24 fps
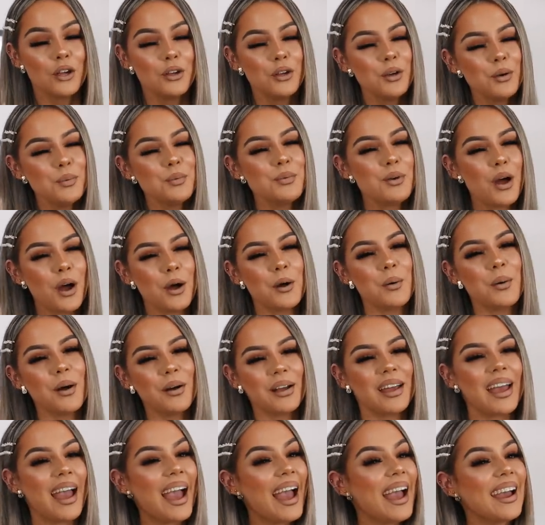you know,
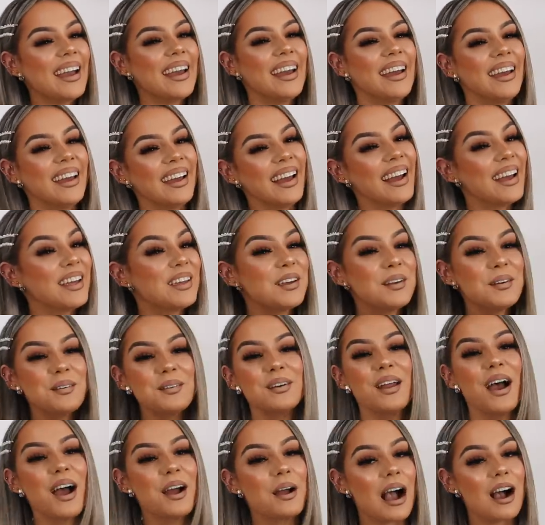okay, you
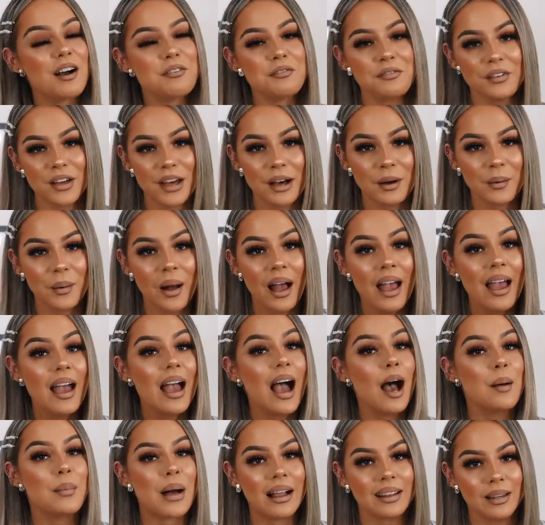know how I feel
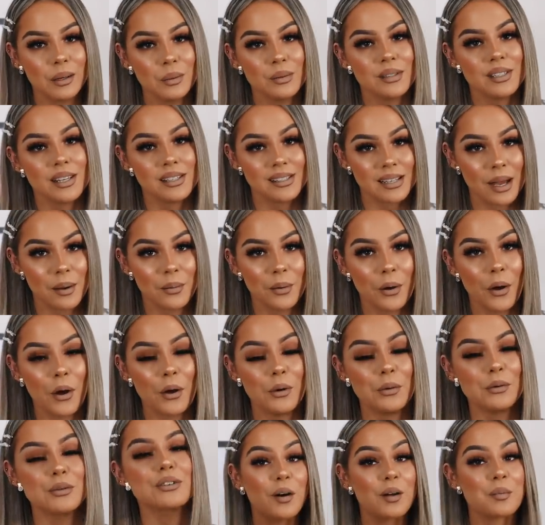about a little discount
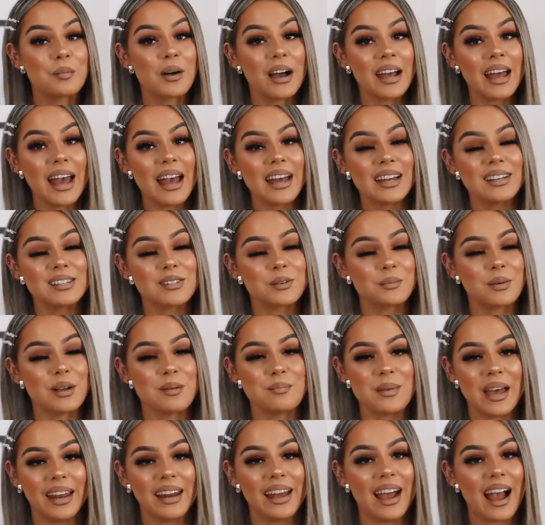code. On my end, we
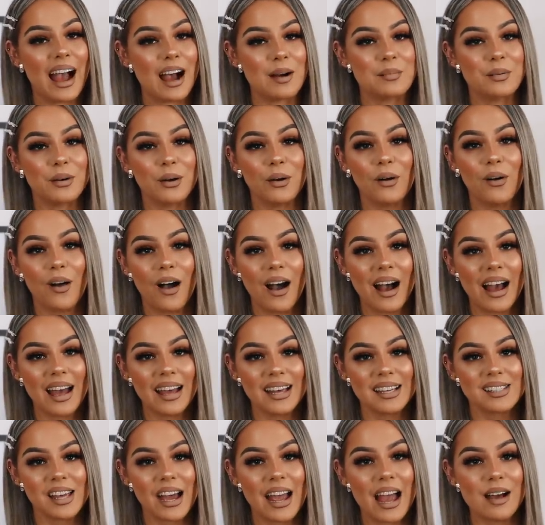made it happen,
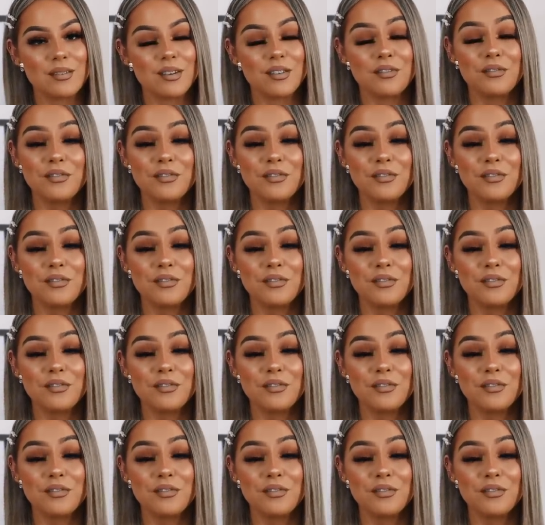guys. I have a